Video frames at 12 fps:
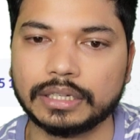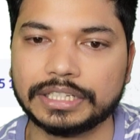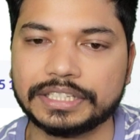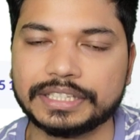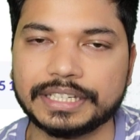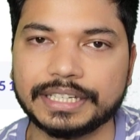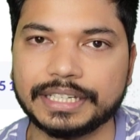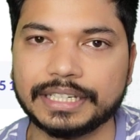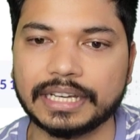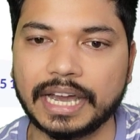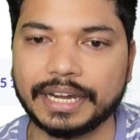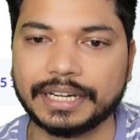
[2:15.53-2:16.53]

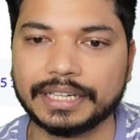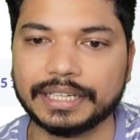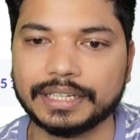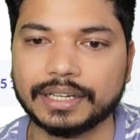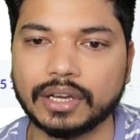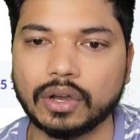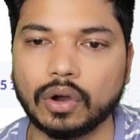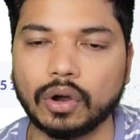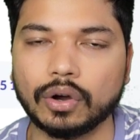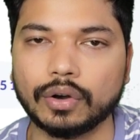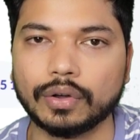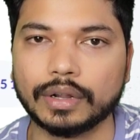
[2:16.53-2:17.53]
EC, IT,
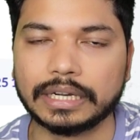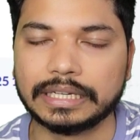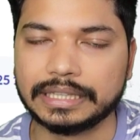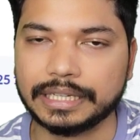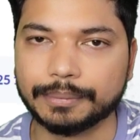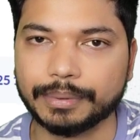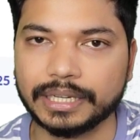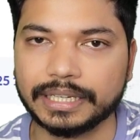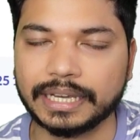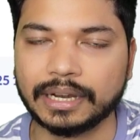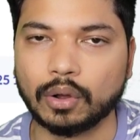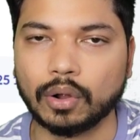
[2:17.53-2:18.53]
or EEE
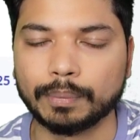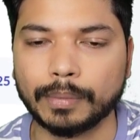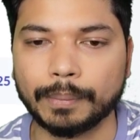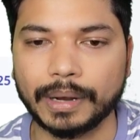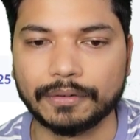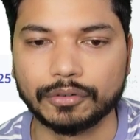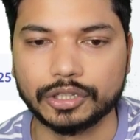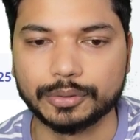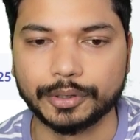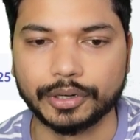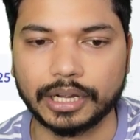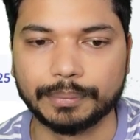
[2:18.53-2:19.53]
can all apply for this
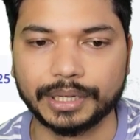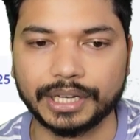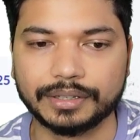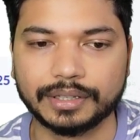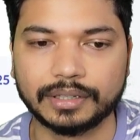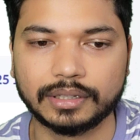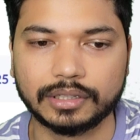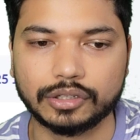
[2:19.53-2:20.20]
particular application.